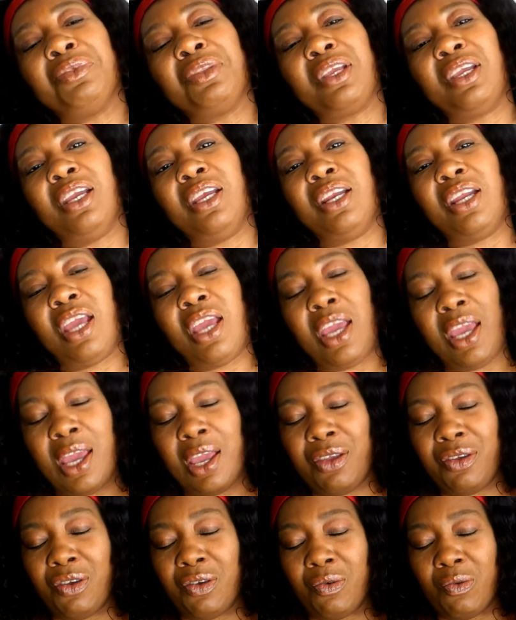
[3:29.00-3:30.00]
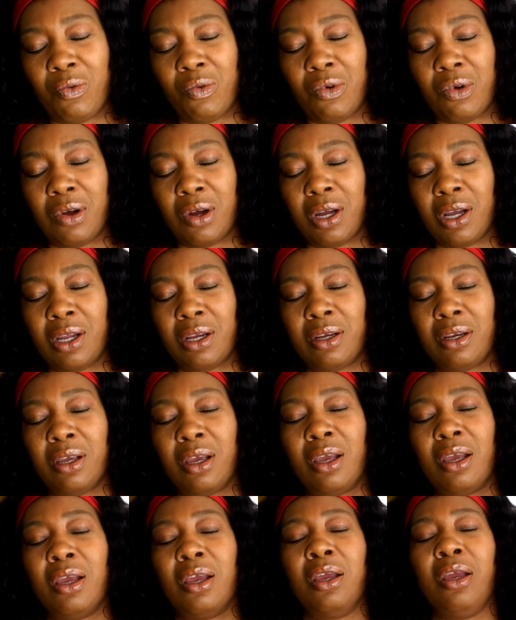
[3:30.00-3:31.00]
and hand you one,
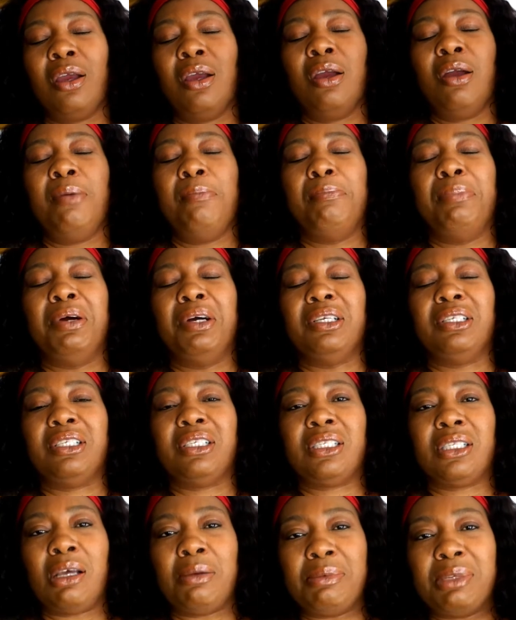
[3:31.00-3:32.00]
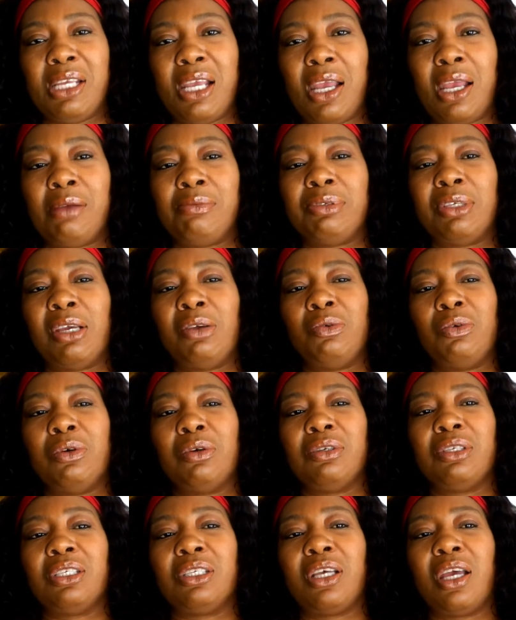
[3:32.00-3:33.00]
but sometimes they
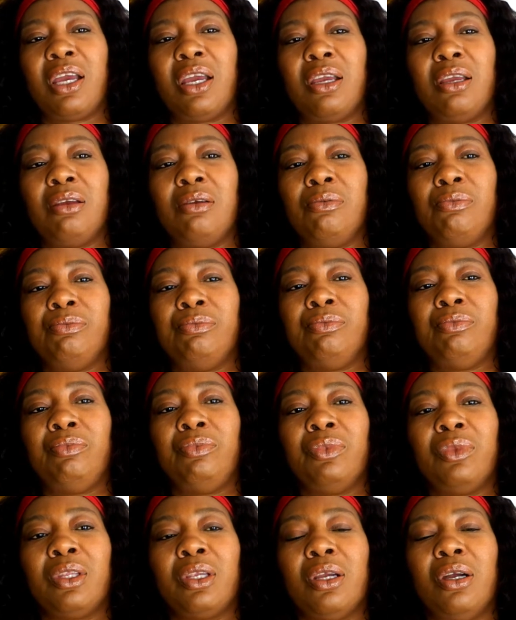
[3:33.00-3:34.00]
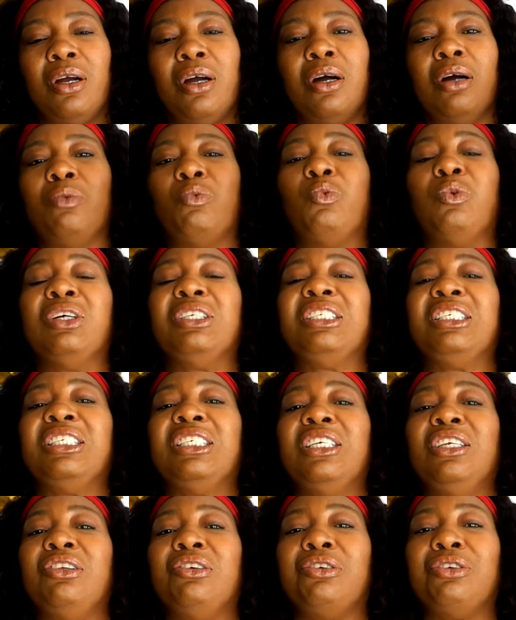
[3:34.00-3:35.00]
will say, um, what
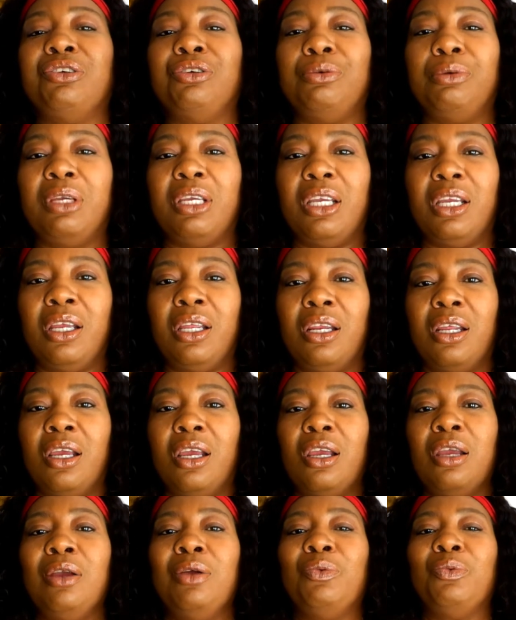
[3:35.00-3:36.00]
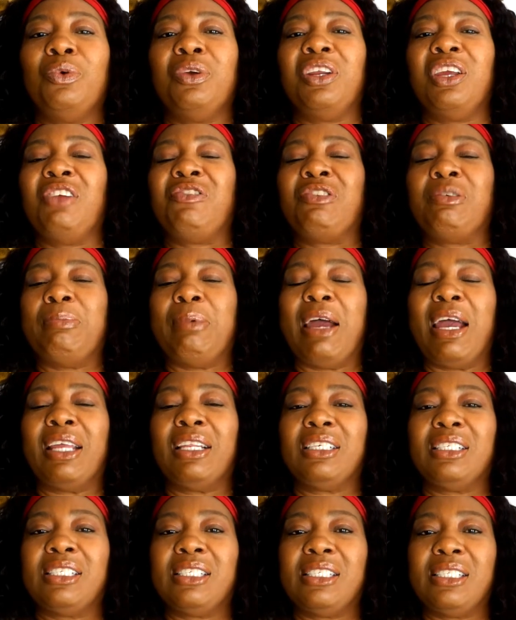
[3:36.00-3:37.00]
seat are you in? When
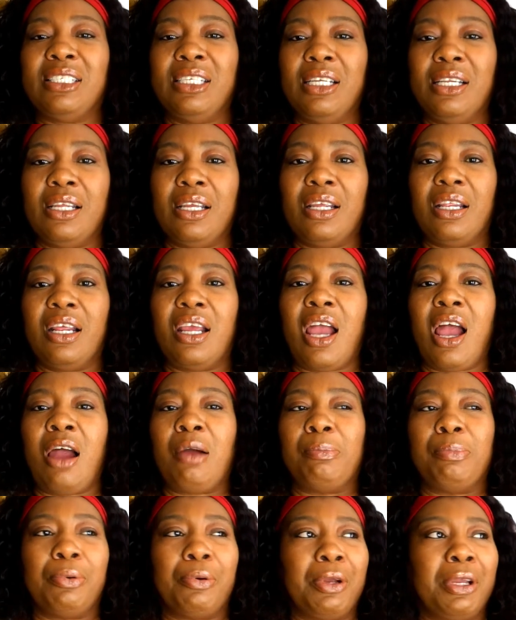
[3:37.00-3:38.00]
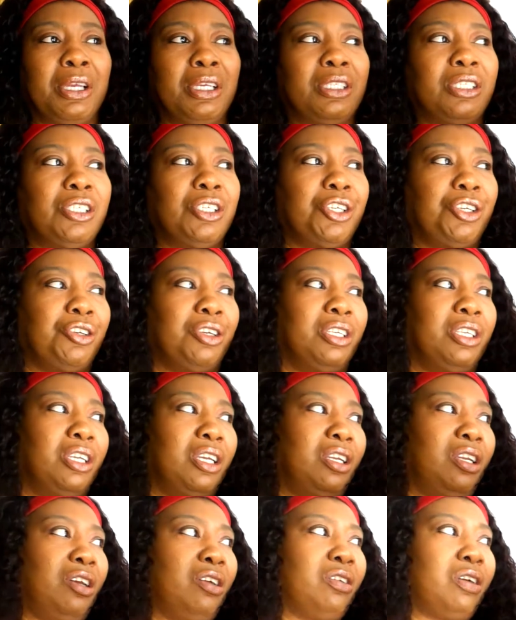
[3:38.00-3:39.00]
everybody's seated, I'll bring it to you. And
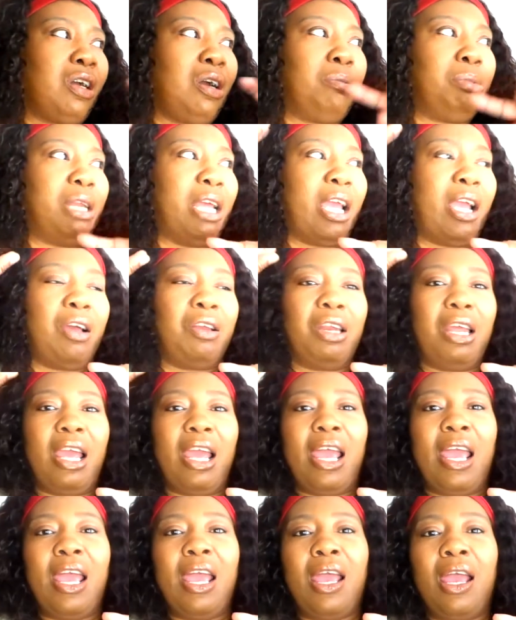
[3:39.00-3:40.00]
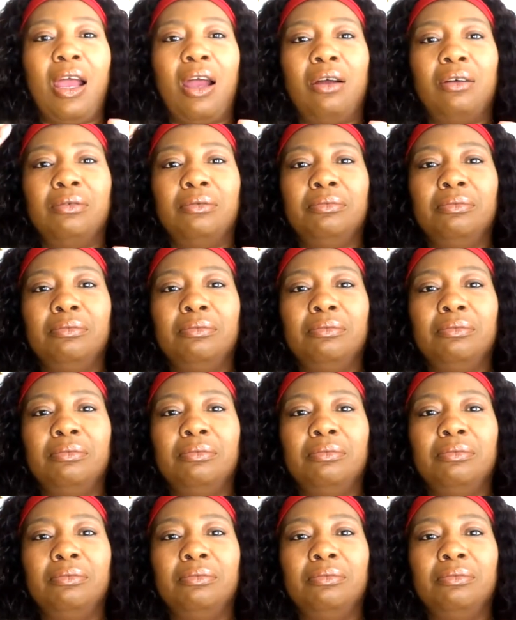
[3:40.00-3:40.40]
then they'll come down the aisle.